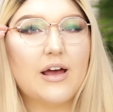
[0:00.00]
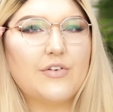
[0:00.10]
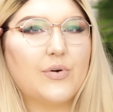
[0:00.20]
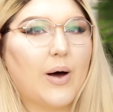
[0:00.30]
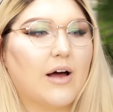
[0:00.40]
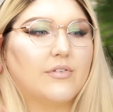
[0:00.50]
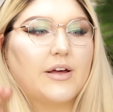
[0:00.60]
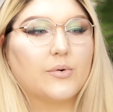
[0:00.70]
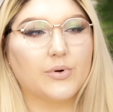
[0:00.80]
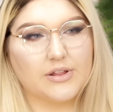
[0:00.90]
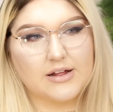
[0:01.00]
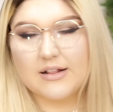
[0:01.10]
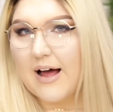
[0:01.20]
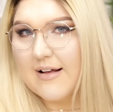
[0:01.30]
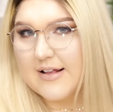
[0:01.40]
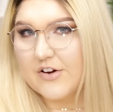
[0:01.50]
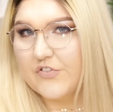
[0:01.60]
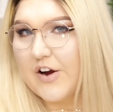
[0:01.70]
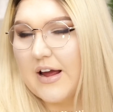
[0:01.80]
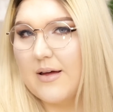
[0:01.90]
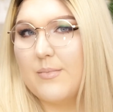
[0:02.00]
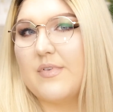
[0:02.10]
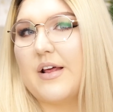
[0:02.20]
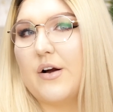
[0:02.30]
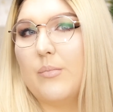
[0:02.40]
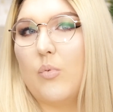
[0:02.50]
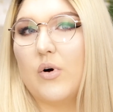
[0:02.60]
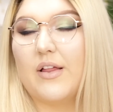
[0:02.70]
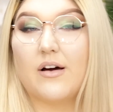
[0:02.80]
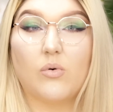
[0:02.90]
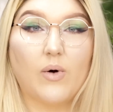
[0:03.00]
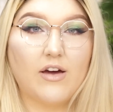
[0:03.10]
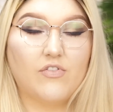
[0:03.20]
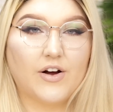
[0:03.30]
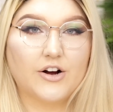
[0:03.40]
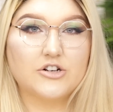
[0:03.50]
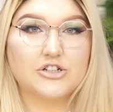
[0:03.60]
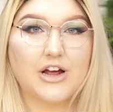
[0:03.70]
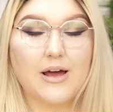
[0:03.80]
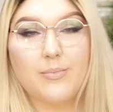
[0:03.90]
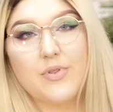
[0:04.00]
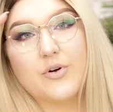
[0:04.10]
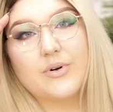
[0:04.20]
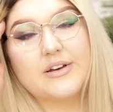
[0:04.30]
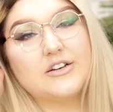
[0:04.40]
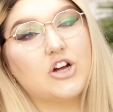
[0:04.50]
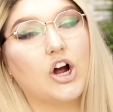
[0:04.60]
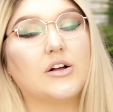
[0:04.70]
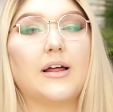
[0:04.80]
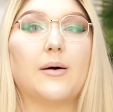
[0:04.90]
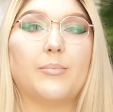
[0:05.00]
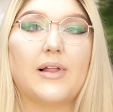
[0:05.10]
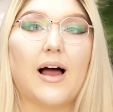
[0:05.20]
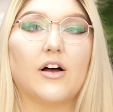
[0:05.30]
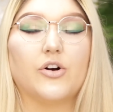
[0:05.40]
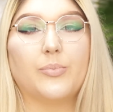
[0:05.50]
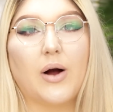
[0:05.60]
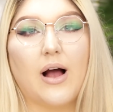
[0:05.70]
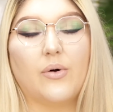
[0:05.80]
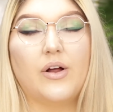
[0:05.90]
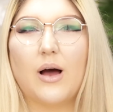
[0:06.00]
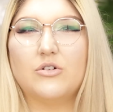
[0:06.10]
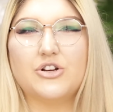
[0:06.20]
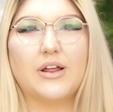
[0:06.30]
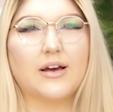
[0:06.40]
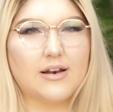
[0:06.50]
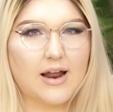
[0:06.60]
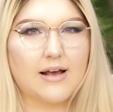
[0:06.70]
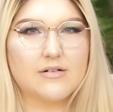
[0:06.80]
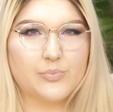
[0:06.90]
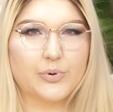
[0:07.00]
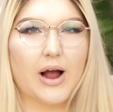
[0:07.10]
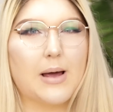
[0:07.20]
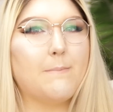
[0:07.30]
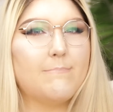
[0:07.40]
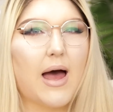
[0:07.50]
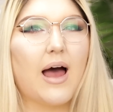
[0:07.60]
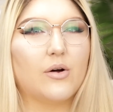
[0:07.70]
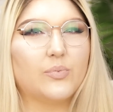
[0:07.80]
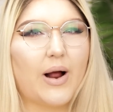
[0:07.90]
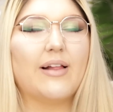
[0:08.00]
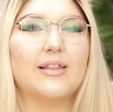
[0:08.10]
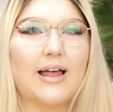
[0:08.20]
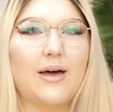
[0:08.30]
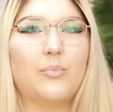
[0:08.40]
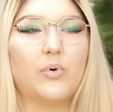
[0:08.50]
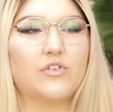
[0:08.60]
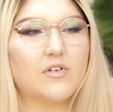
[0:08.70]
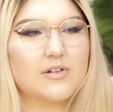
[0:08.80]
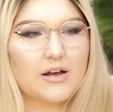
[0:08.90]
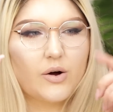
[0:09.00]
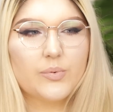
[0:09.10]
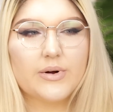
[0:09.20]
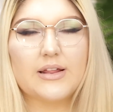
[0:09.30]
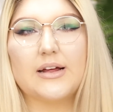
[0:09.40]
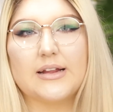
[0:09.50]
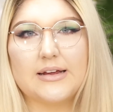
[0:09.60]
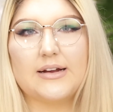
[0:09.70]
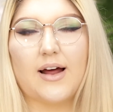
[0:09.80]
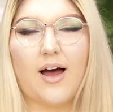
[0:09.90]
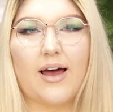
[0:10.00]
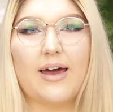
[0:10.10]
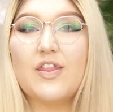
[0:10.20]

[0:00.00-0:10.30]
If you have like really classic frames that are more like a Wayfarer shape and they're really dark, like black or brown, I would do like a nice bright matte red lip with just like a really clean eye.